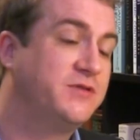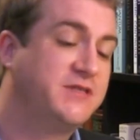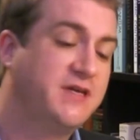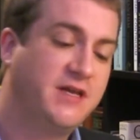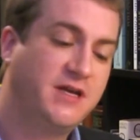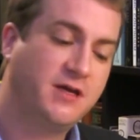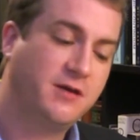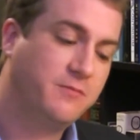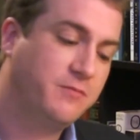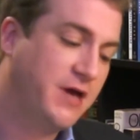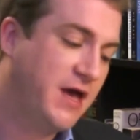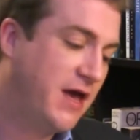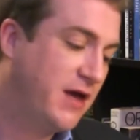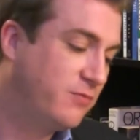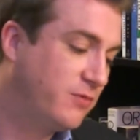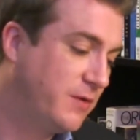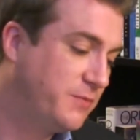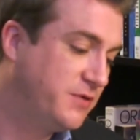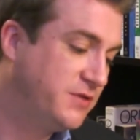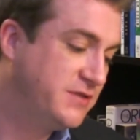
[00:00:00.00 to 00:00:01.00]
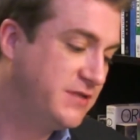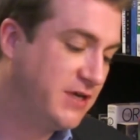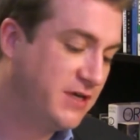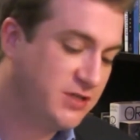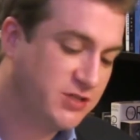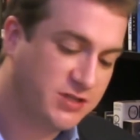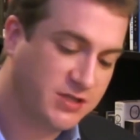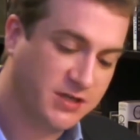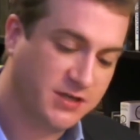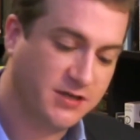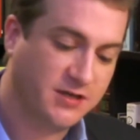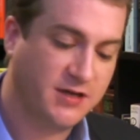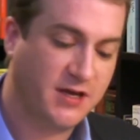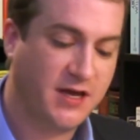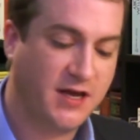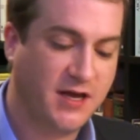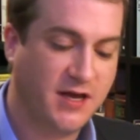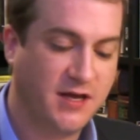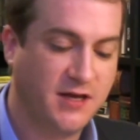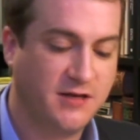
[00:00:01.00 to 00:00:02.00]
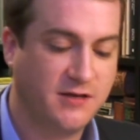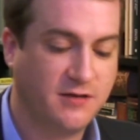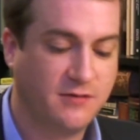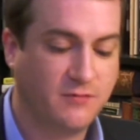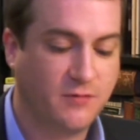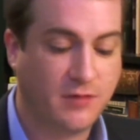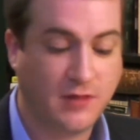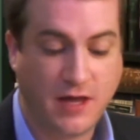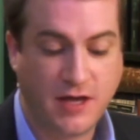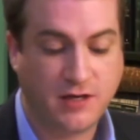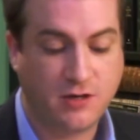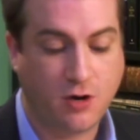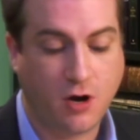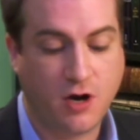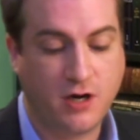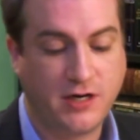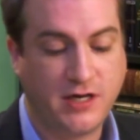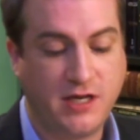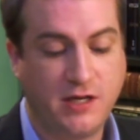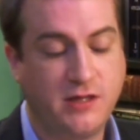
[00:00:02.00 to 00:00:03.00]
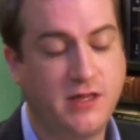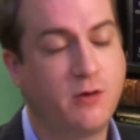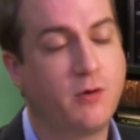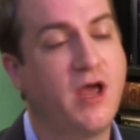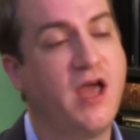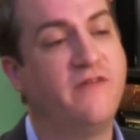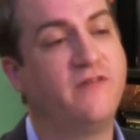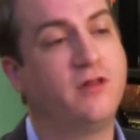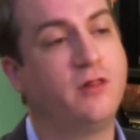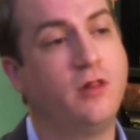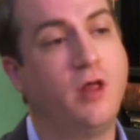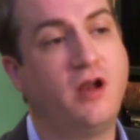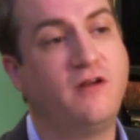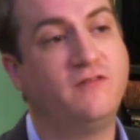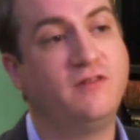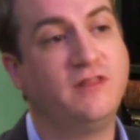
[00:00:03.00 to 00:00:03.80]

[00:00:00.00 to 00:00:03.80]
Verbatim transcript: was getting a bad reputation, and like Carnegie, they were having a lot